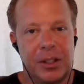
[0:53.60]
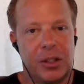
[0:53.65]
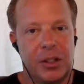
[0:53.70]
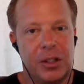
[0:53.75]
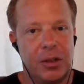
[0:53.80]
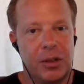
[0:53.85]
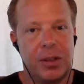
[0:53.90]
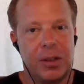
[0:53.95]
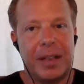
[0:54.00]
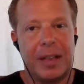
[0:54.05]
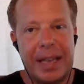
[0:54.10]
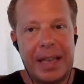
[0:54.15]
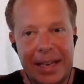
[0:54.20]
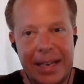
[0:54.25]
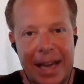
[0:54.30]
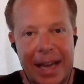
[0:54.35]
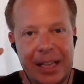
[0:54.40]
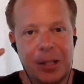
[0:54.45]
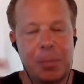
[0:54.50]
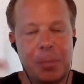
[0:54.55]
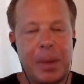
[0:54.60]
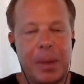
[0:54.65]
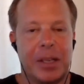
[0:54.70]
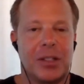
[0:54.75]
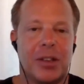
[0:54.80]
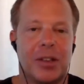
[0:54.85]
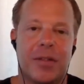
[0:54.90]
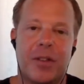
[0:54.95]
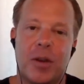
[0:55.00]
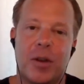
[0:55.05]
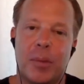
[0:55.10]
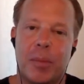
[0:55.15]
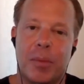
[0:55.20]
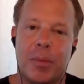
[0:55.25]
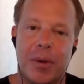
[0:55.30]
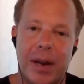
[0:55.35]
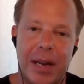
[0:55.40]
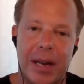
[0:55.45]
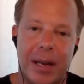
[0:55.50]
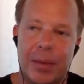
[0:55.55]
certain latent aspects of your
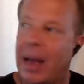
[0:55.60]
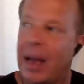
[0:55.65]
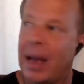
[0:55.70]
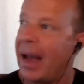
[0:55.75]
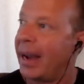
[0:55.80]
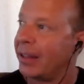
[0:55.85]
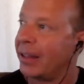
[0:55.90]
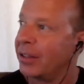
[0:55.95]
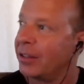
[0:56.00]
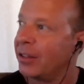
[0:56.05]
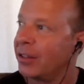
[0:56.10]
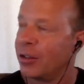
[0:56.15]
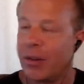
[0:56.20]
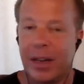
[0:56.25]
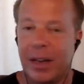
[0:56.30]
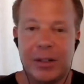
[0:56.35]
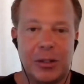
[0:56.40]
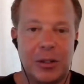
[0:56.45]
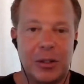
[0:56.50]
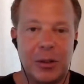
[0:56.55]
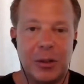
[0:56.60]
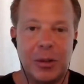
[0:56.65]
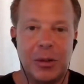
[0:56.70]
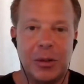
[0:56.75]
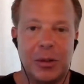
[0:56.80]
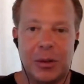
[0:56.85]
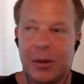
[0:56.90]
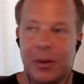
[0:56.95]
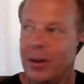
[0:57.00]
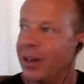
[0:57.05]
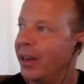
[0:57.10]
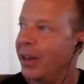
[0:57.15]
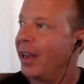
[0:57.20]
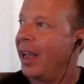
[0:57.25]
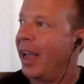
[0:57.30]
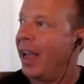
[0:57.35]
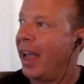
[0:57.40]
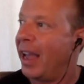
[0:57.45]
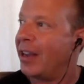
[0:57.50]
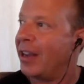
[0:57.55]
brain act as a transducer,
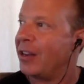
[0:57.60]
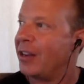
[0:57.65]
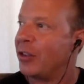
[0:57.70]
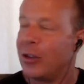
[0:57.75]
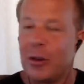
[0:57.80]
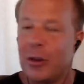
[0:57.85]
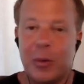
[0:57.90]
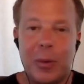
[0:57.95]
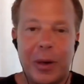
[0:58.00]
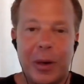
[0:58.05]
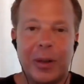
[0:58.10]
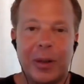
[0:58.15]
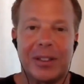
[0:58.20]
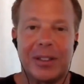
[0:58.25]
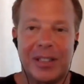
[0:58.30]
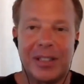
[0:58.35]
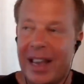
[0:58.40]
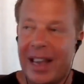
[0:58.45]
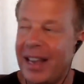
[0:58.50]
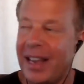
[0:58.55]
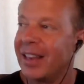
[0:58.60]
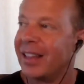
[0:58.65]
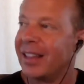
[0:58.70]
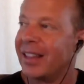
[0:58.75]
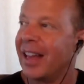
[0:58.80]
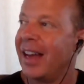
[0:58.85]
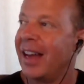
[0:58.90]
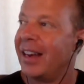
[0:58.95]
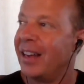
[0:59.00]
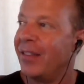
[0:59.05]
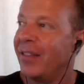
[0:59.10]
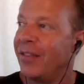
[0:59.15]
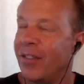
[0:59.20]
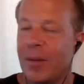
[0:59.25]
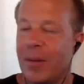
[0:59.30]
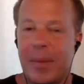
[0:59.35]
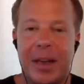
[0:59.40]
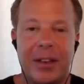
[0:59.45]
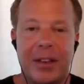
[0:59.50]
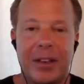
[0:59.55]
and you will take that
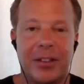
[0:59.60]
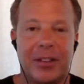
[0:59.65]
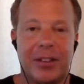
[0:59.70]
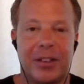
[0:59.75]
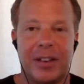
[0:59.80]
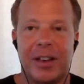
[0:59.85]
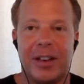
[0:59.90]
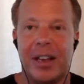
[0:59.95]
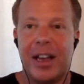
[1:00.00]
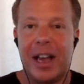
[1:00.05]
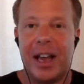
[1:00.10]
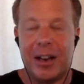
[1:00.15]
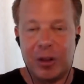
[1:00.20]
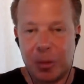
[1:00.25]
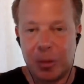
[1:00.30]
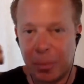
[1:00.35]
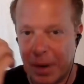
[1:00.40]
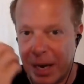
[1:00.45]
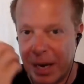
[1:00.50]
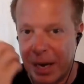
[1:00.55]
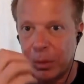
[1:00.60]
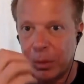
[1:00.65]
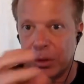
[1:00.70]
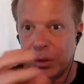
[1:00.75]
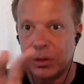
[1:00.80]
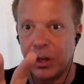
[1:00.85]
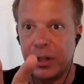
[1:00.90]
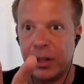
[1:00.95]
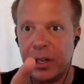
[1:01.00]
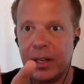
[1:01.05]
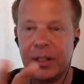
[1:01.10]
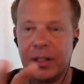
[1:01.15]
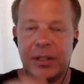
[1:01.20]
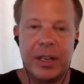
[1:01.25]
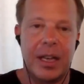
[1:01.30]
information and your brain will turn it